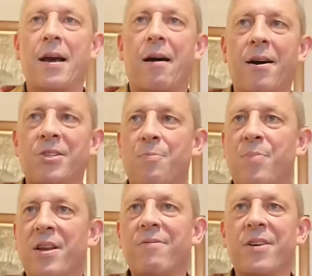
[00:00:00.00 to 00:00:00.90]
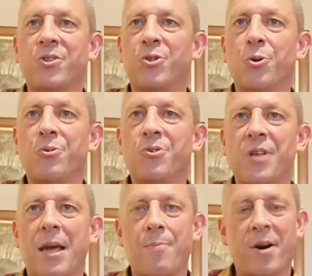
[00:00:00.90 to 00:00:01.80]
as the previous tunes,
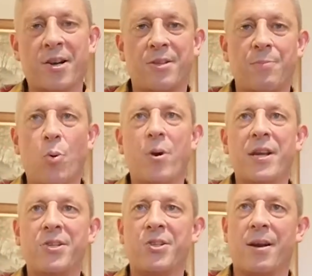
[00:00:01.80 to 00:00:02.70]
that it makes the bowing easier.